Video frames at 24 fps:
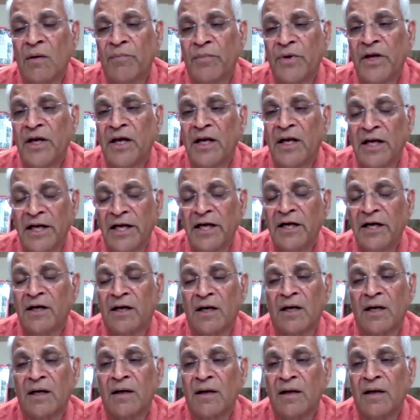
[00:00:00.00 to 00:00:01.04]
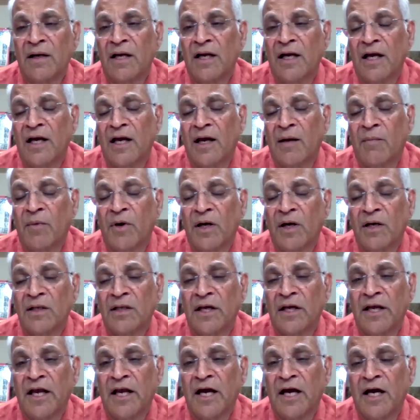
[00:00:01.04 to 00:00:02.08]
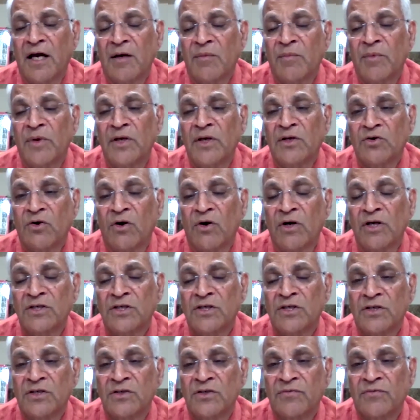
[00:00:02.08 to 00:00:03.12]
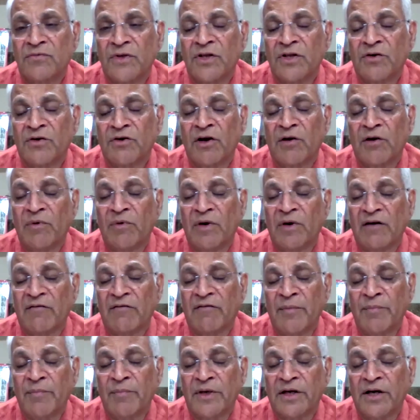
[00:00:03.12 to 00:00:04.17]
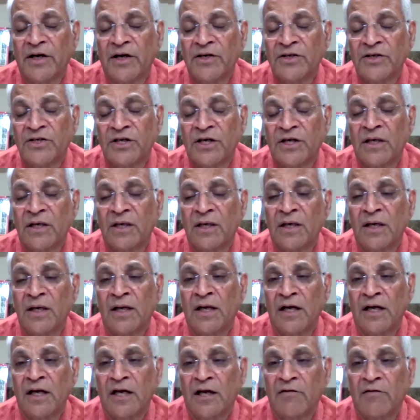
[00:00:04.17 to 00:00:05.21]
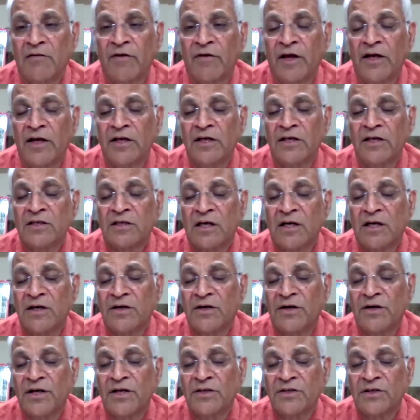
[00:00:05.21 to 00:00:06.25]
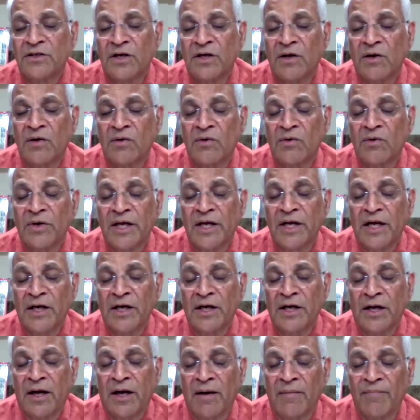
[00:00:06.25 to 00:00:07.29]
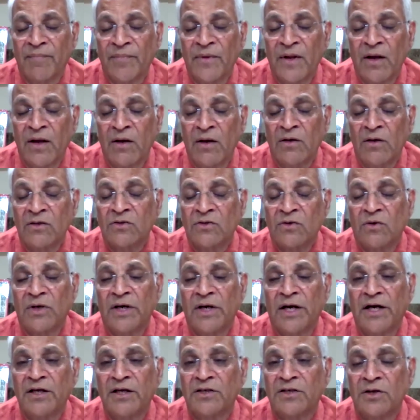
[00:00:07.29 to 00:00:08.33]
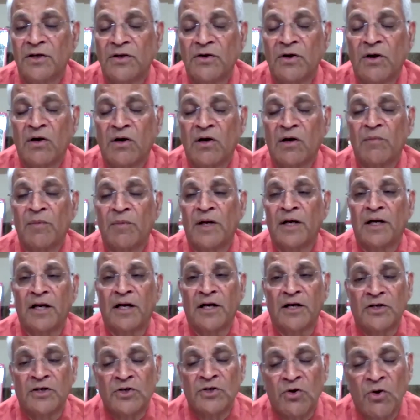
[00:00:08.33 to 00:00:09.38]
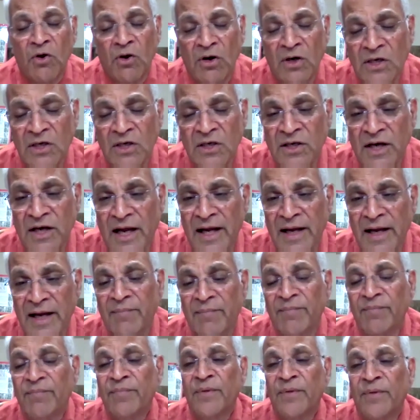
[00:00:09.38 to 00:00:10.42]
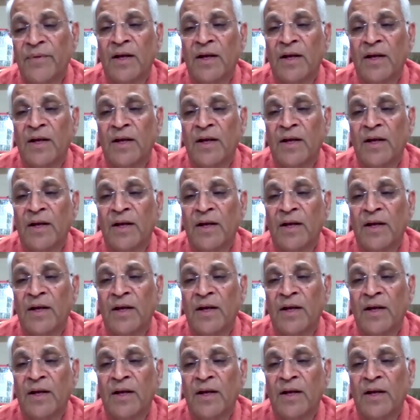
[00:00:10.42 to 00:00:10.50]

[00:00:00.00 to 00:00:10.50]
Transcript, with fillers: be a leader among the ARB choices for the treatment of hypertension in various countries, including India. So, ladies and gentlemen, in a short time